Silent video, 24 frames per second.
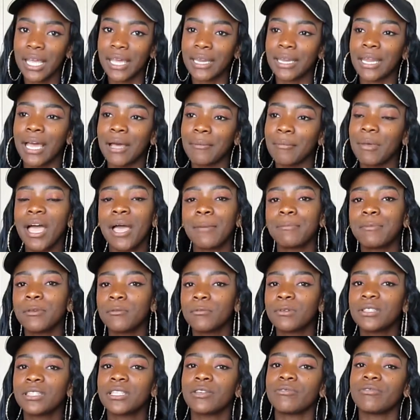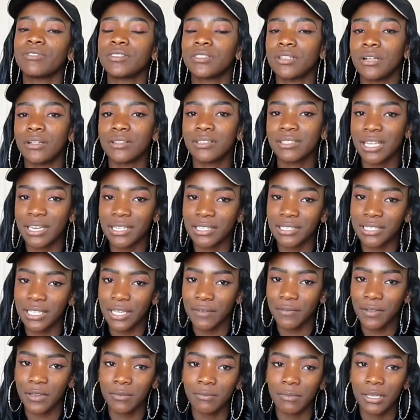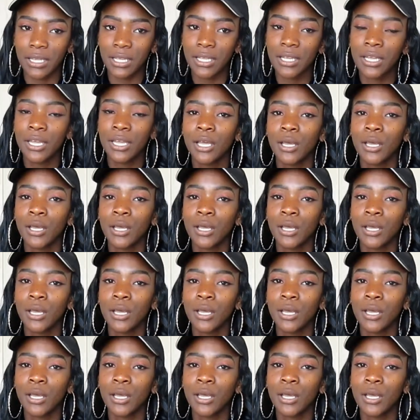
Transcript: and I'm happy with the results that it's given me,